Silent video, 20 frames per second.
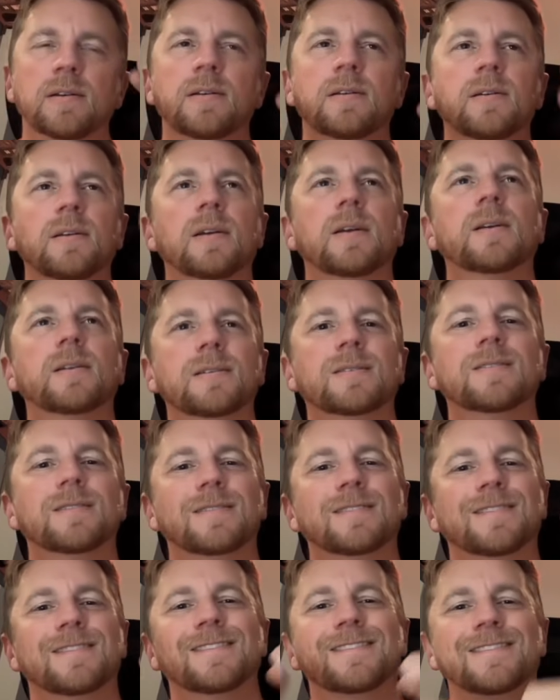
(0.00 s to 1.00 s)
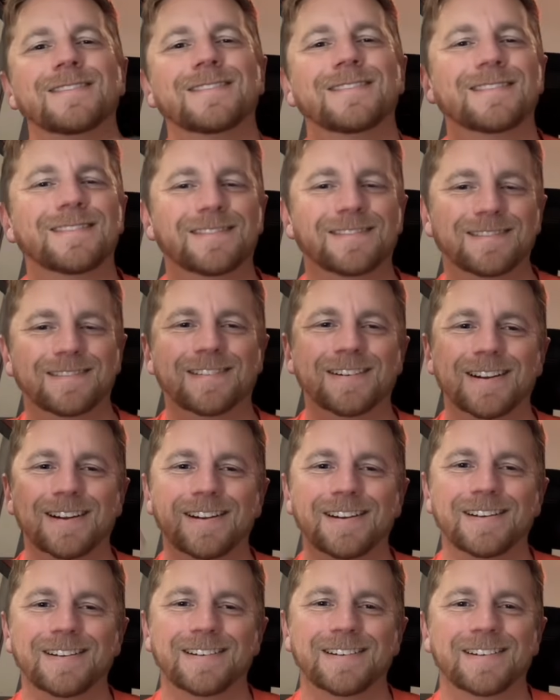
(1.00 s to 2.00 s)
Yes. All
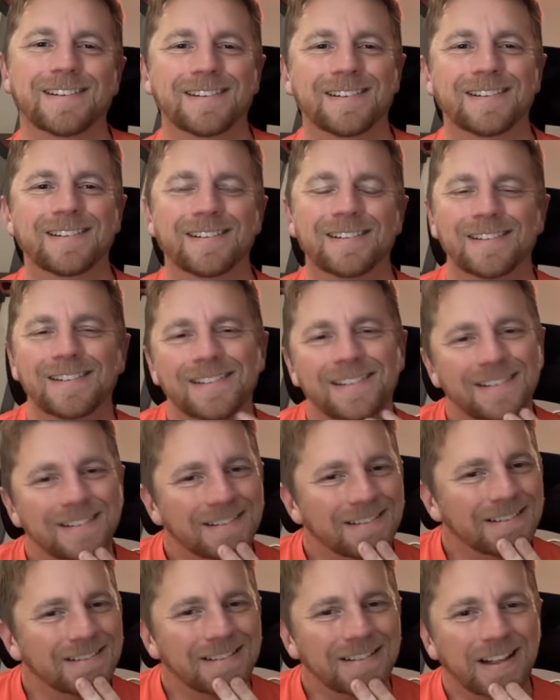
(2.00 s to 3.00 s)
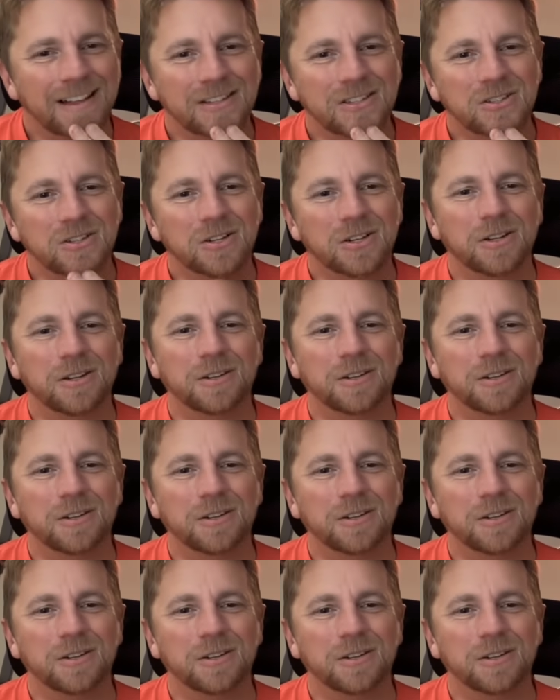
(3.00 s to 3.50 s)
right. That's good.